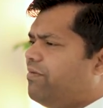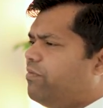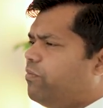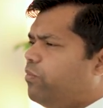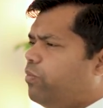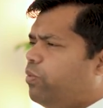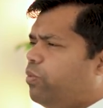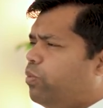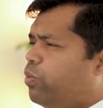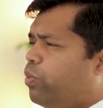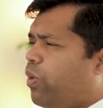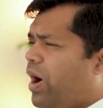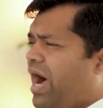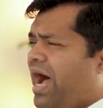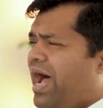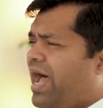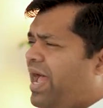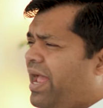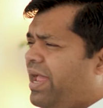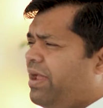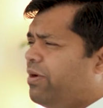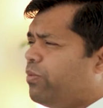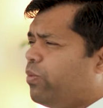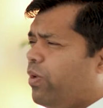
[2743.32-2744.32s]

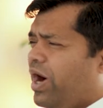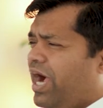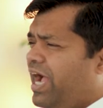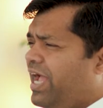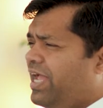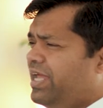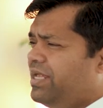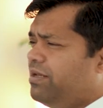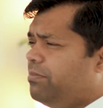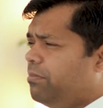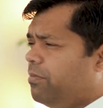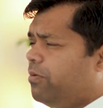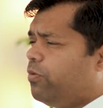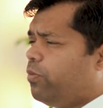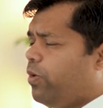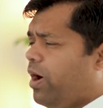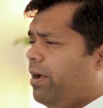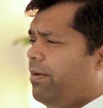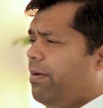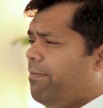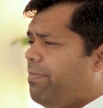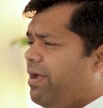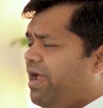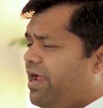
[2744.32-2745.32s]
Why, why,
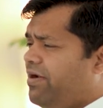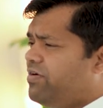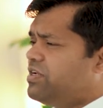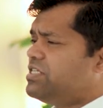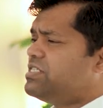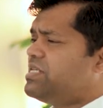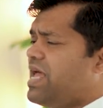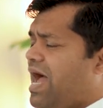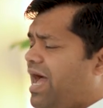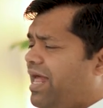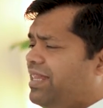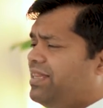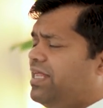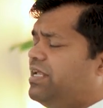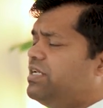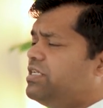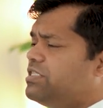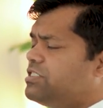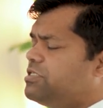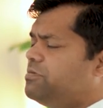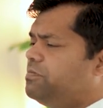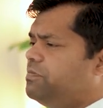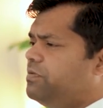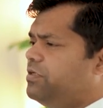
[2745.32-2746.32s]
why my parents had that
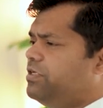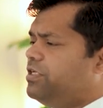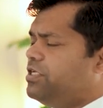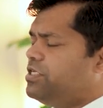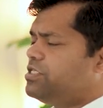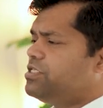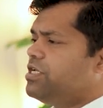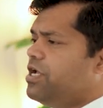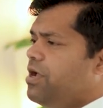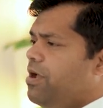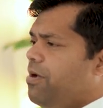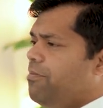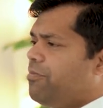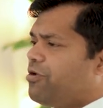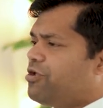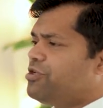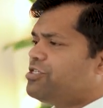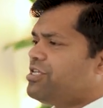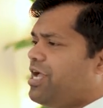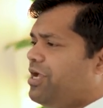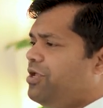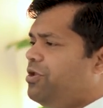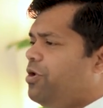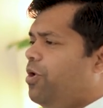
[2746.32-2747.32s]
discipline is
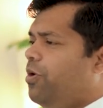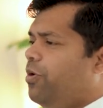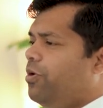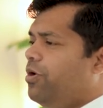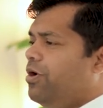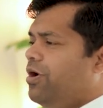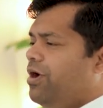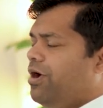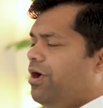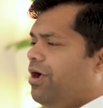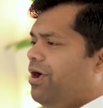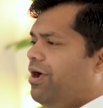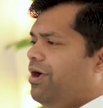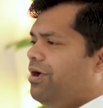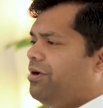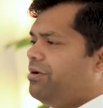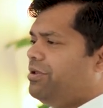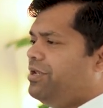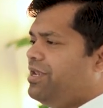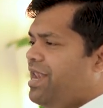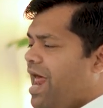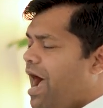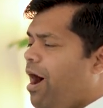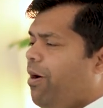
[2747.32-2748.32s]
because I know,
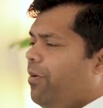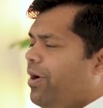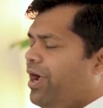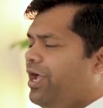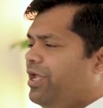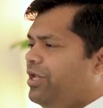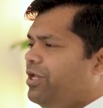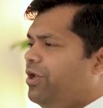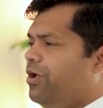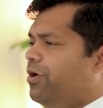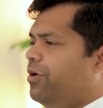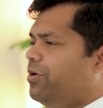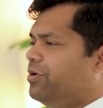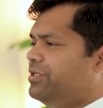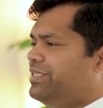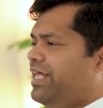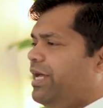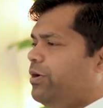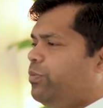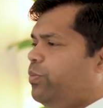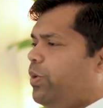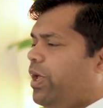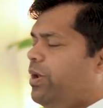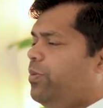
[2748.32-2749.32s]
uh, now I know
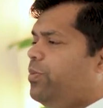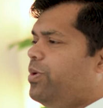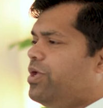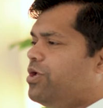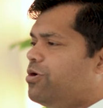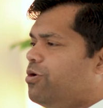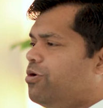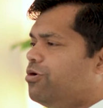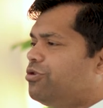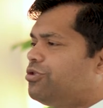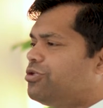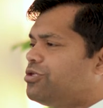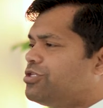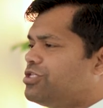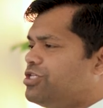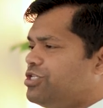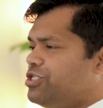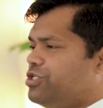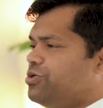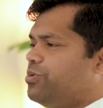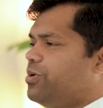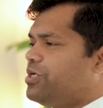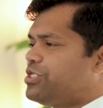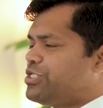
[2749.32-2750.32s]
that when we go through
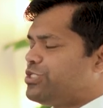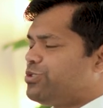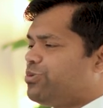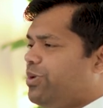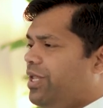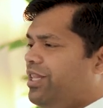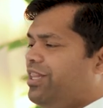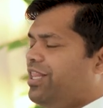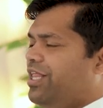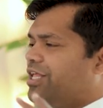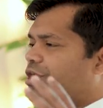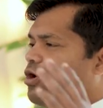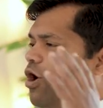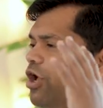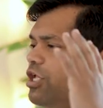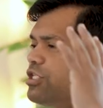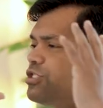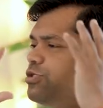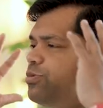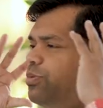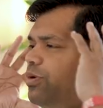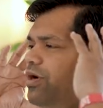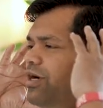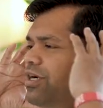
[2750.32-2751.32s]
situations, when the
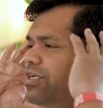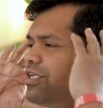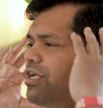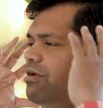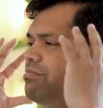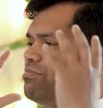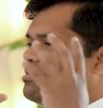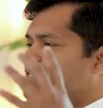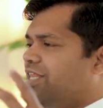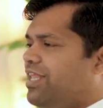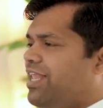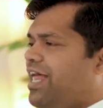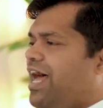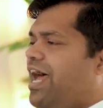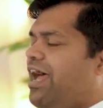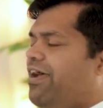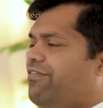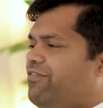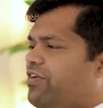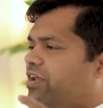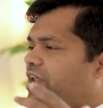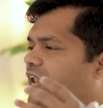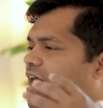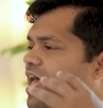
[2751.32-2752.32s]
God's word comes
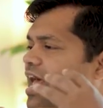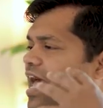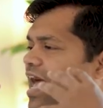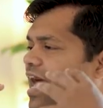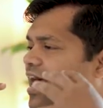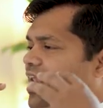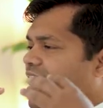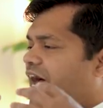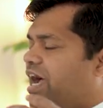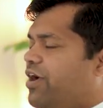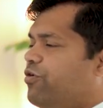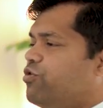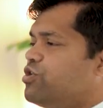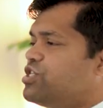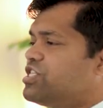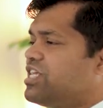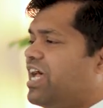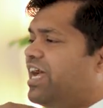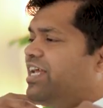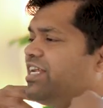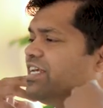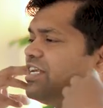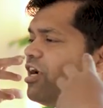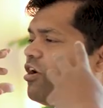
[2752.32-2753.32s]
alive and, and I
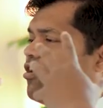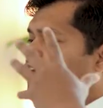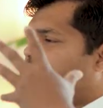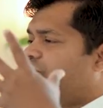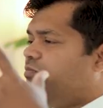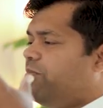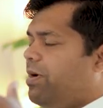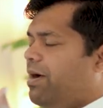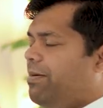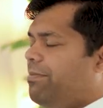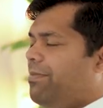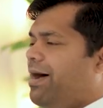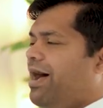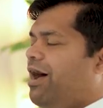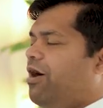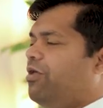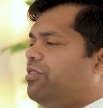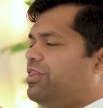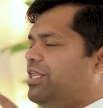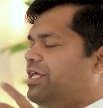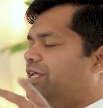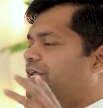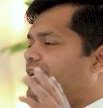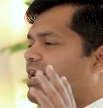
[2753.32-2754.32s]
recite it out of my
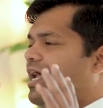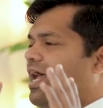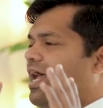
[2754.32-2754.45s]
mouth and,